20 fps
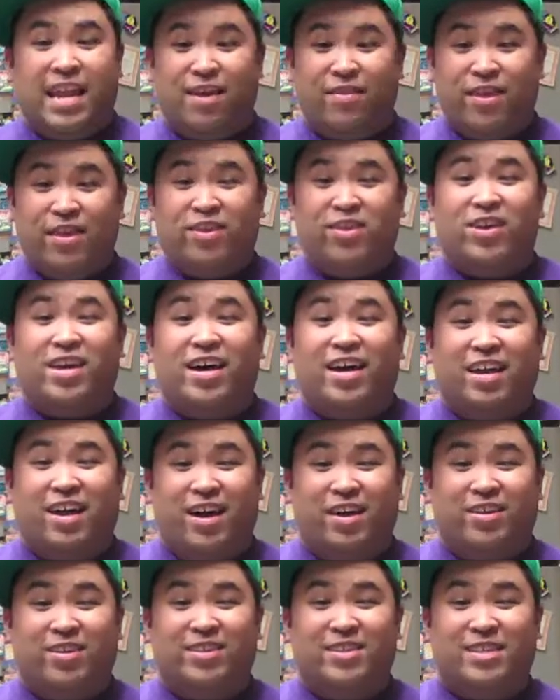Now that you got
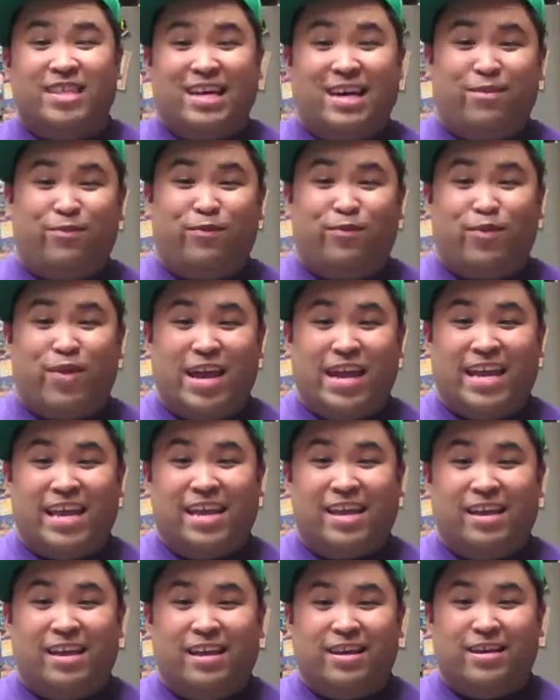all your stuff ready
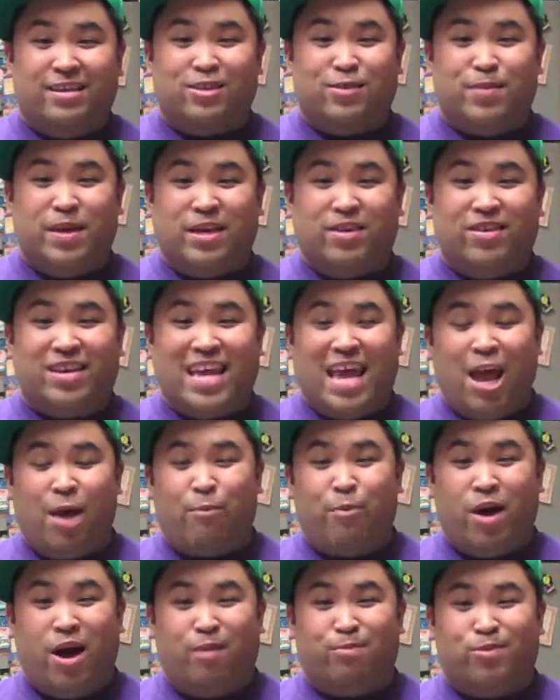to make your
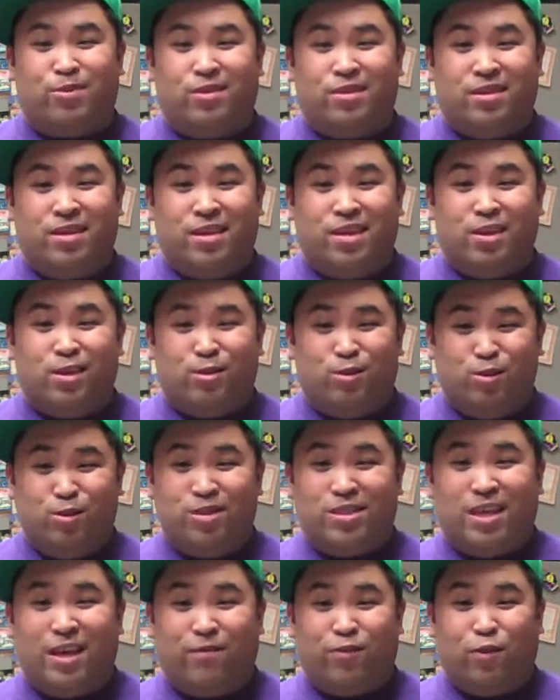cake pops, you
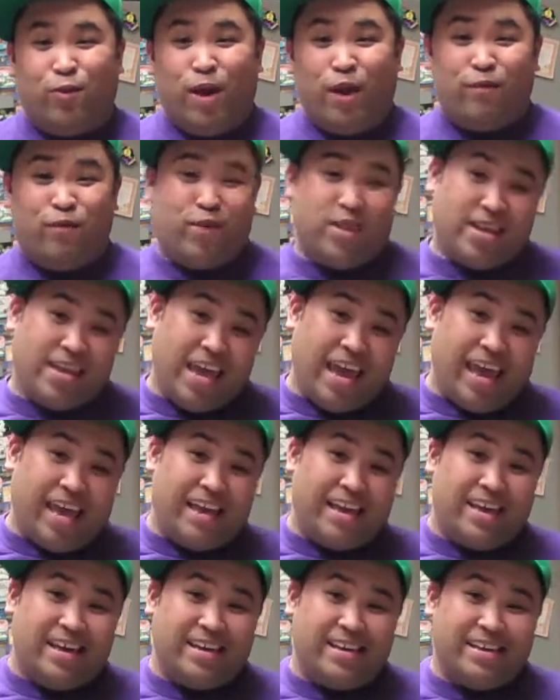just have to wait for the cake.